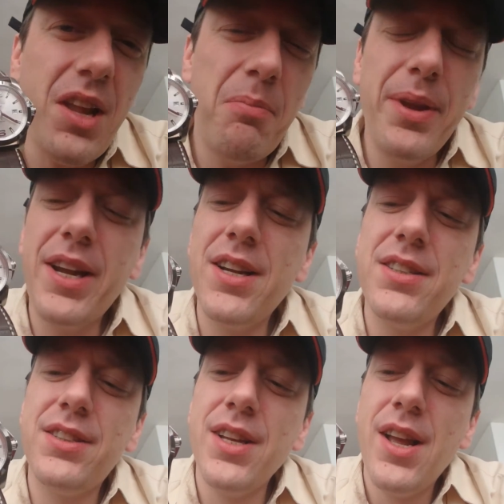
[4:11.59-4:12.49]

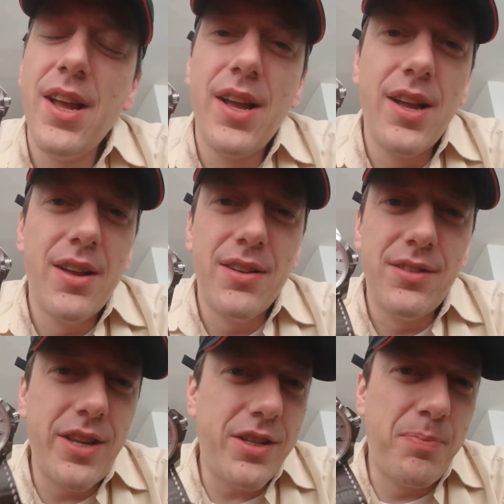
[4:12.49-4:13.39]
because
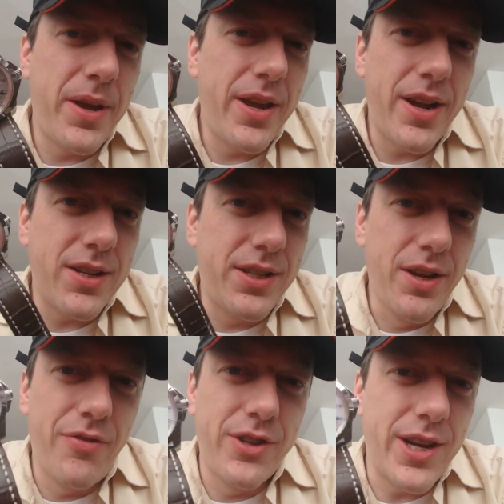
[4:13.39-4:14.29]
this being a
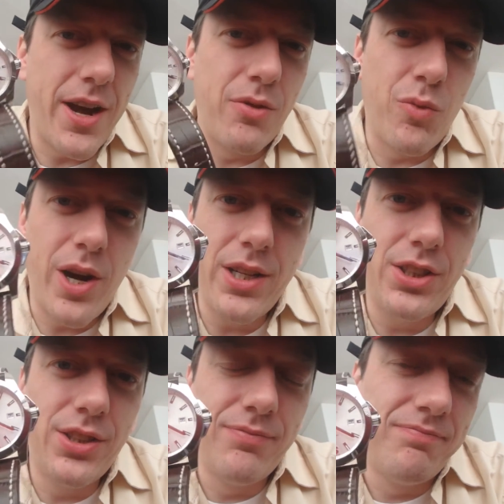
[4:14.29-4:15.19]
silver dialed
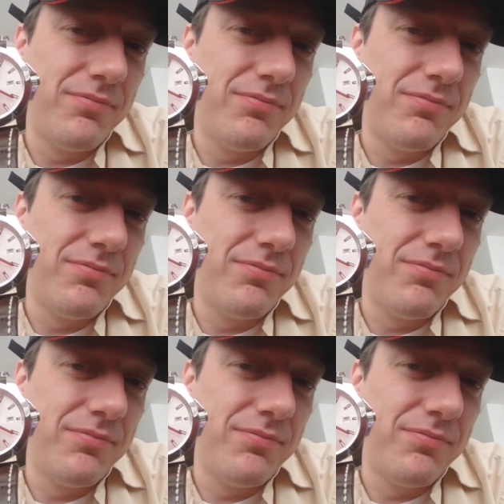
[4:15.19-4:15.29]
watch,